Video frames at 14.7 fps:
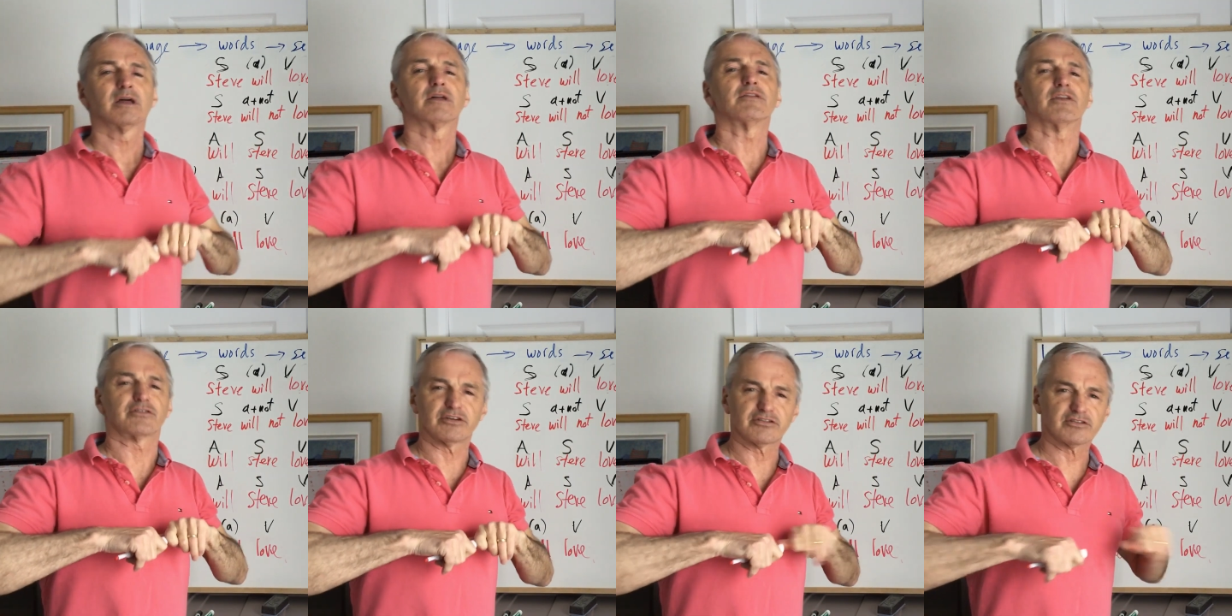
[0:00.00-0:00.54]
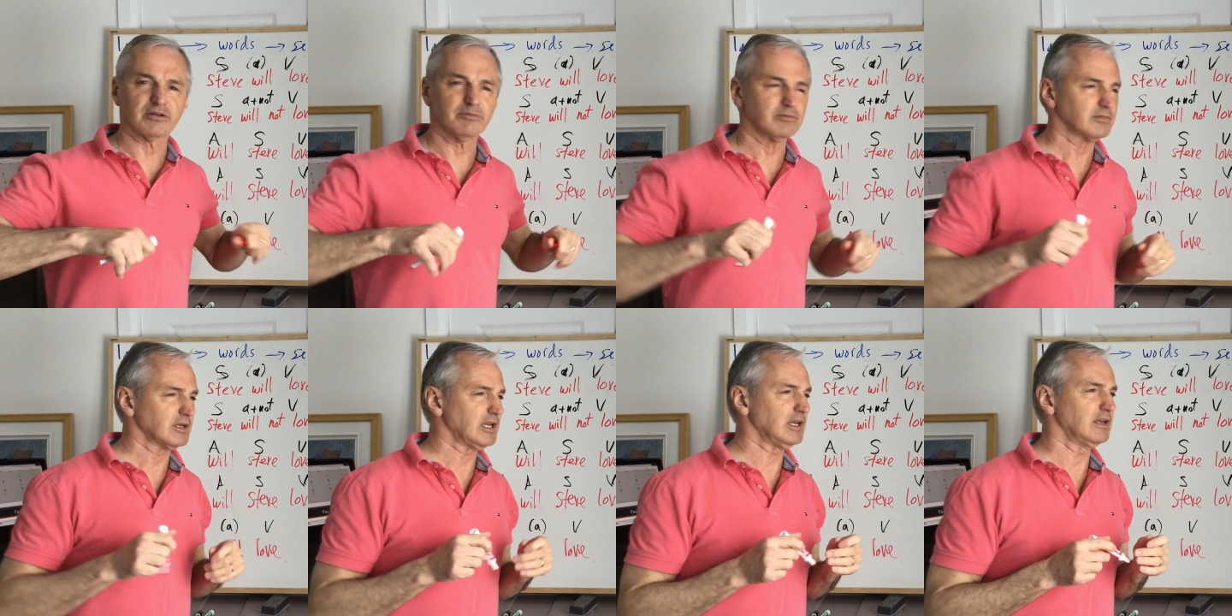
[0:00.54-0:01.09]
The
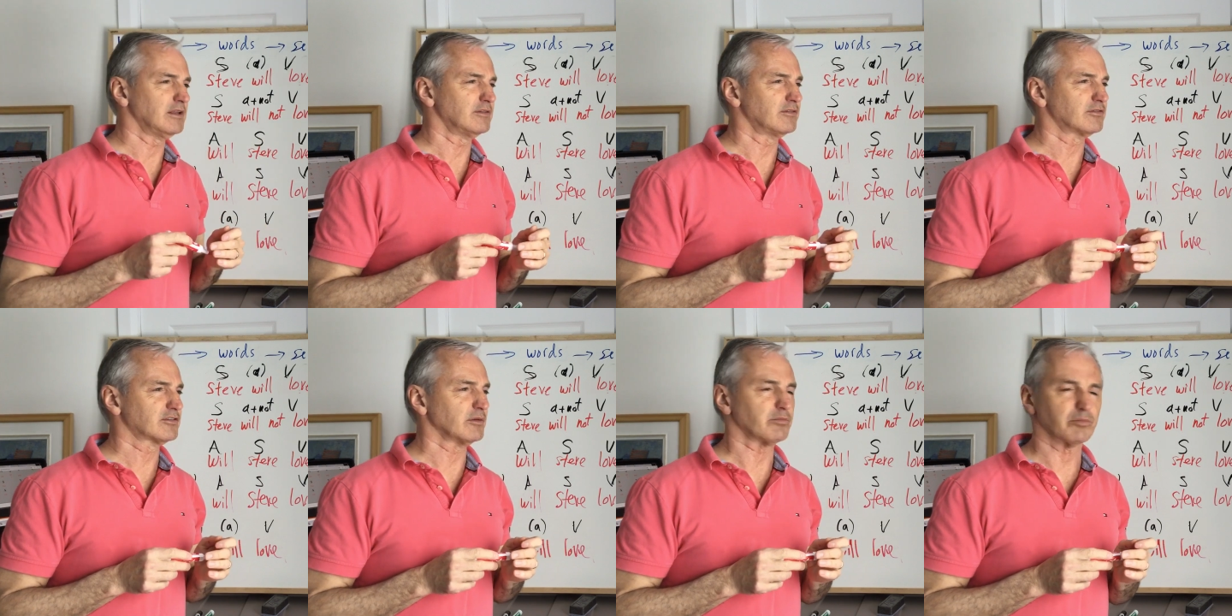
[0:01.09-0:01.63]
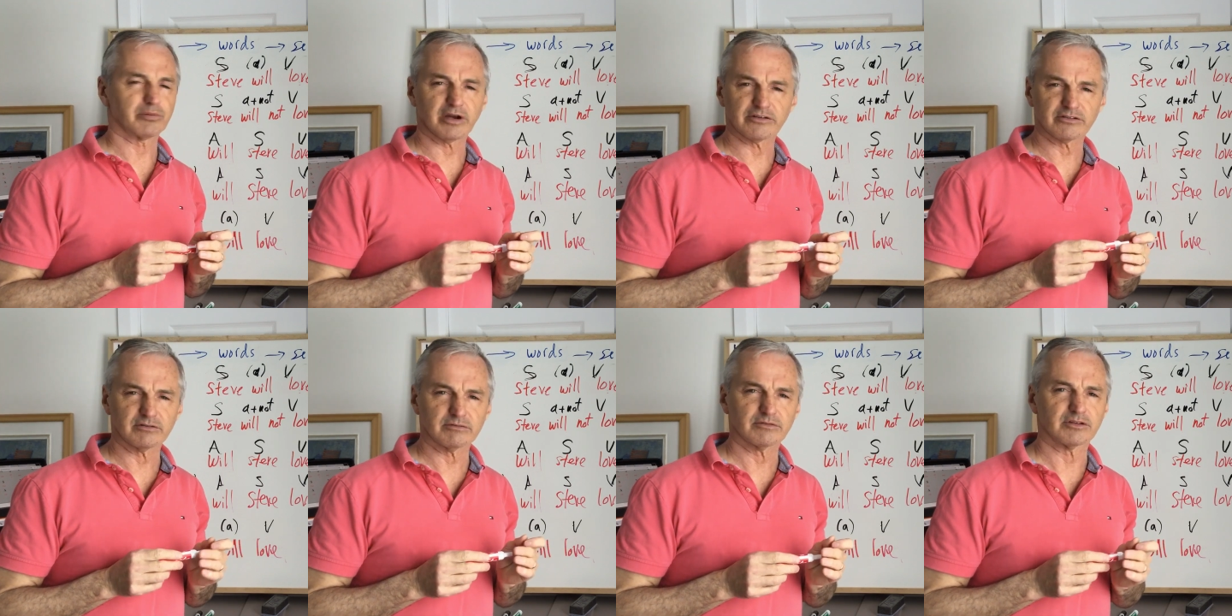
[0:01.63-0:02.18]
system in simple
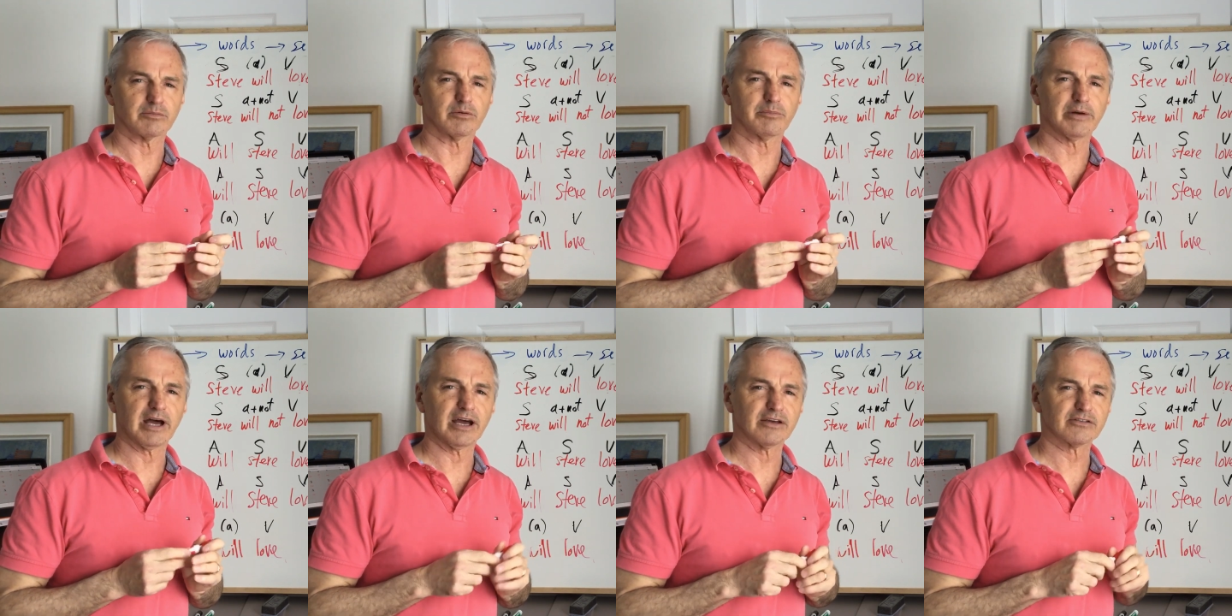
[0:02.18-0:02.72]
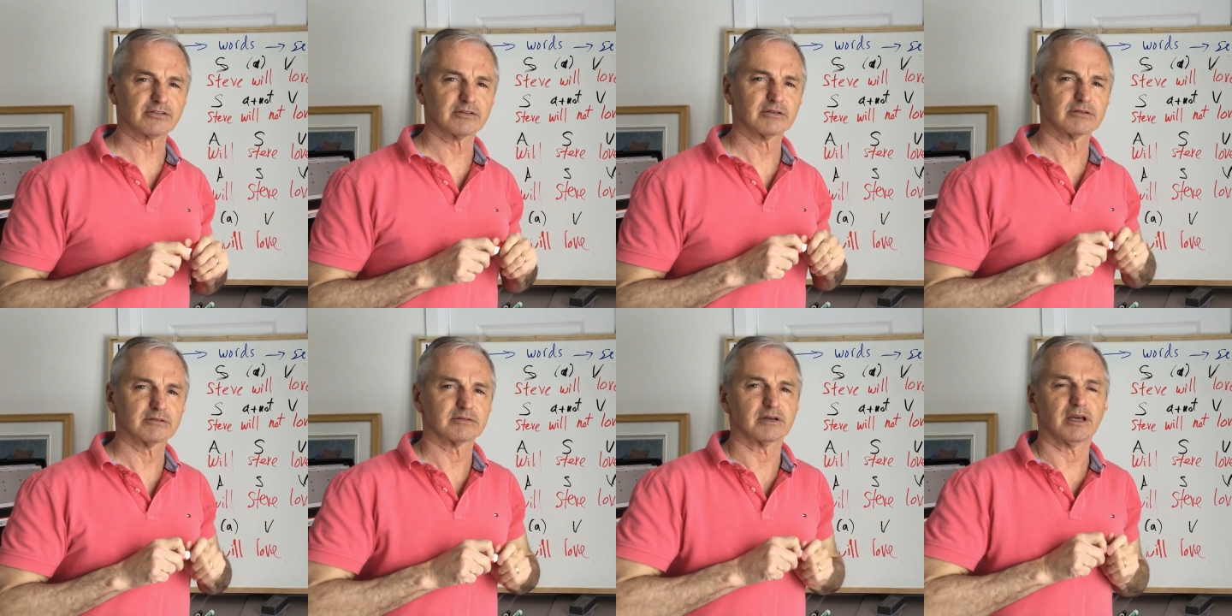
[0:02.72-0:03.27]
present, simple past,
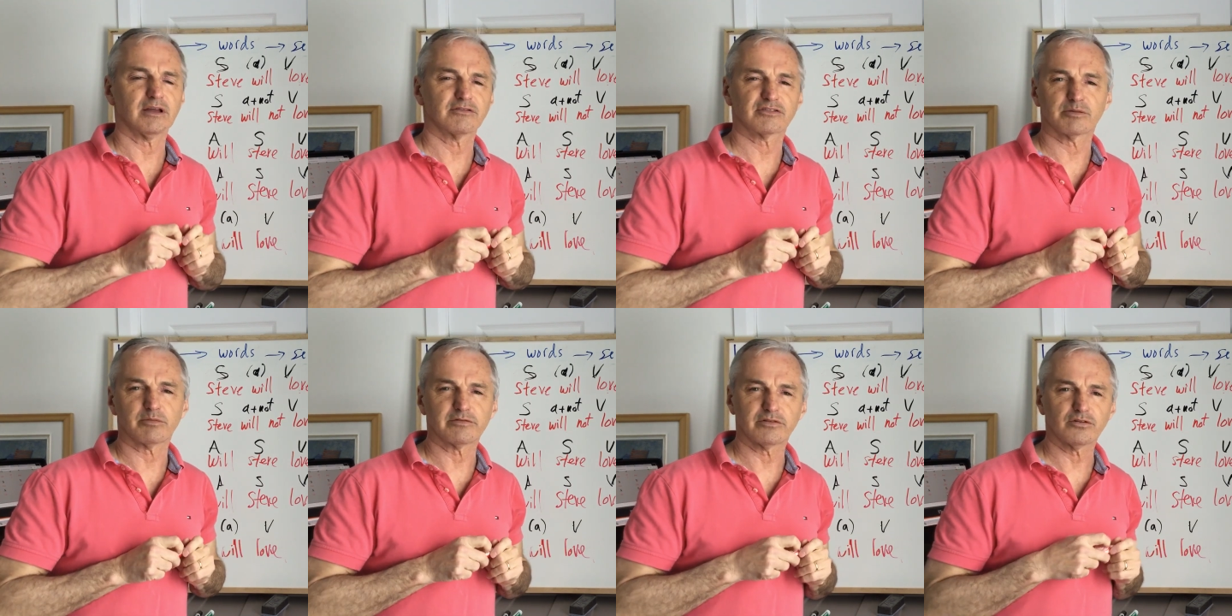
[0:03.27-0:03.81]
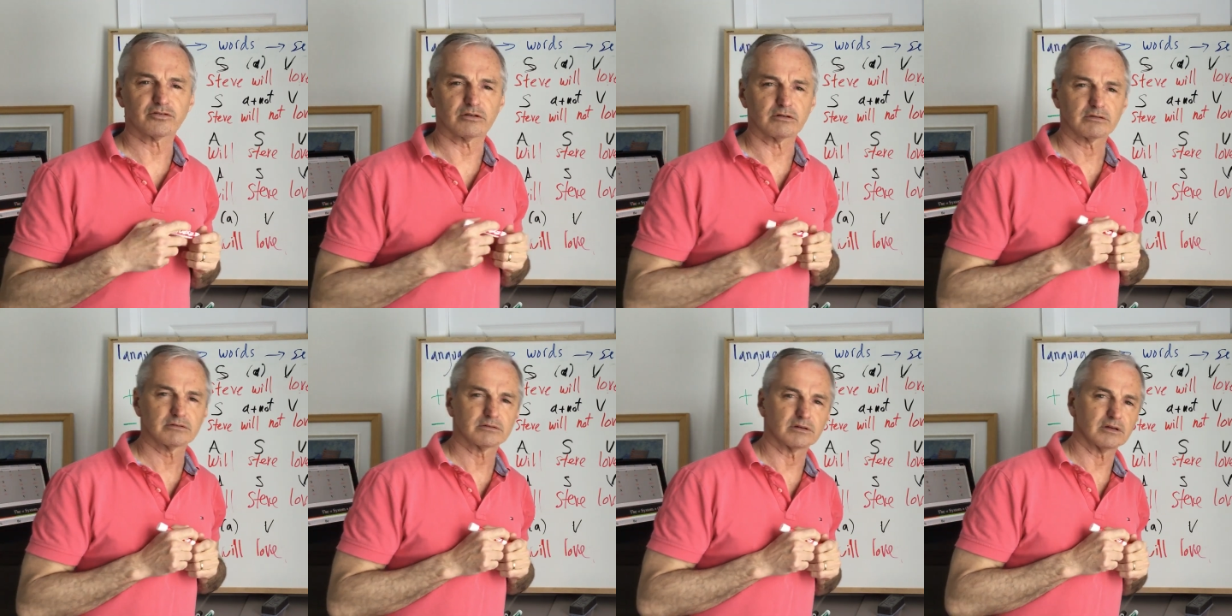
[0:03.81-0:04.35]
and simple future.
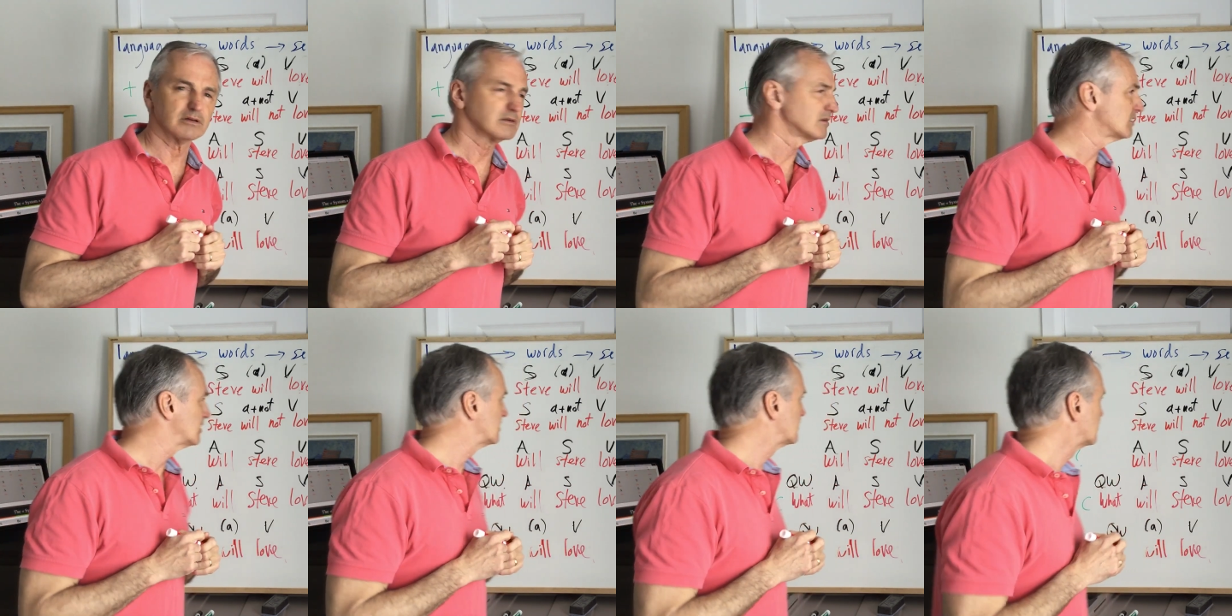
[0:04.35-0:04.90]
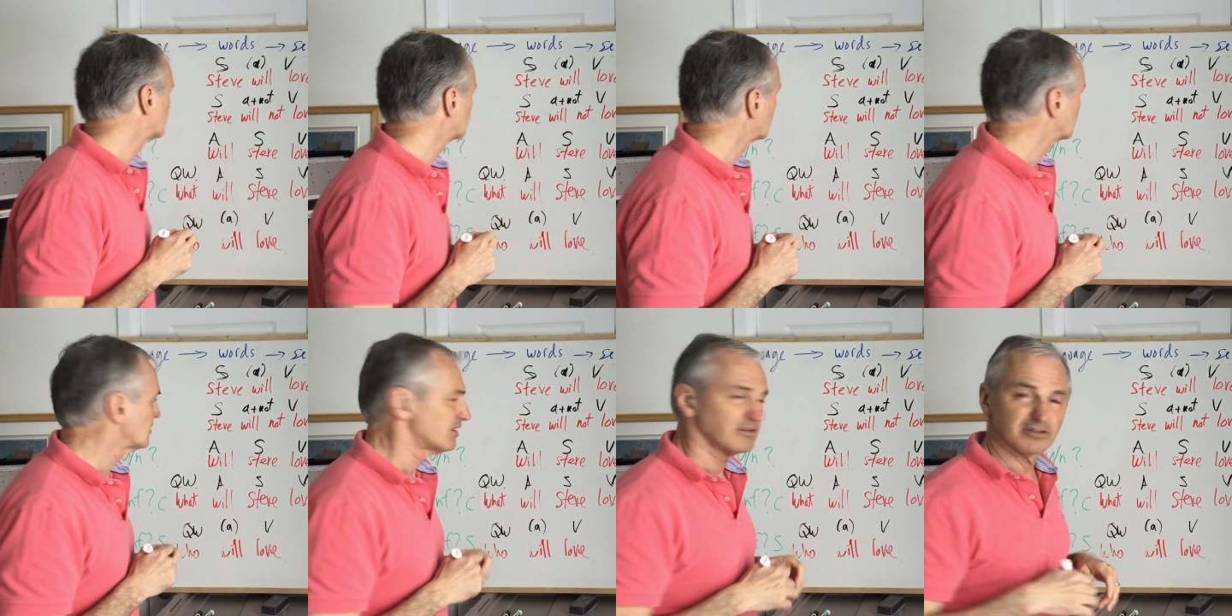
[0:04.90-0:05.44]

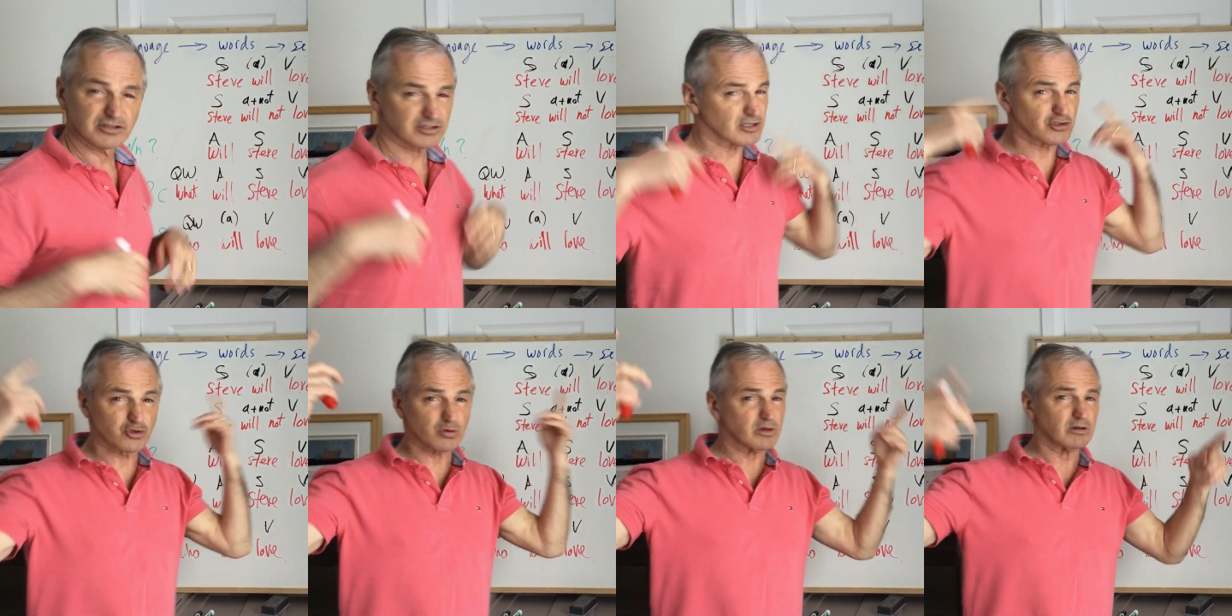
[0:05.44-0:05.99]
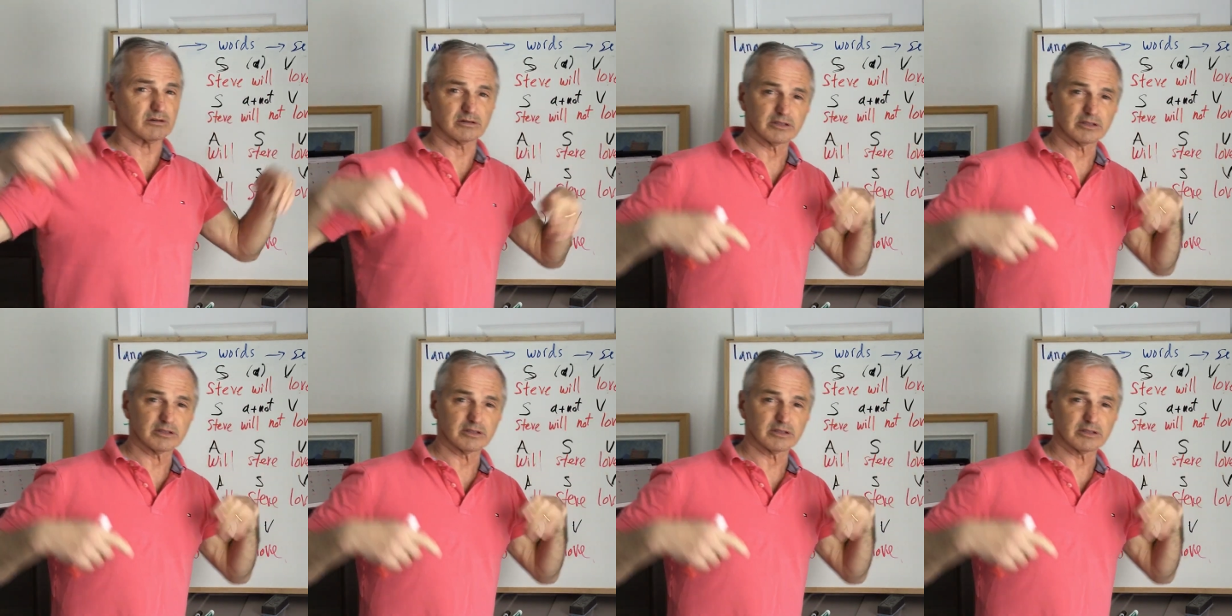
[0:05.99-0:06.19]
This is a drill,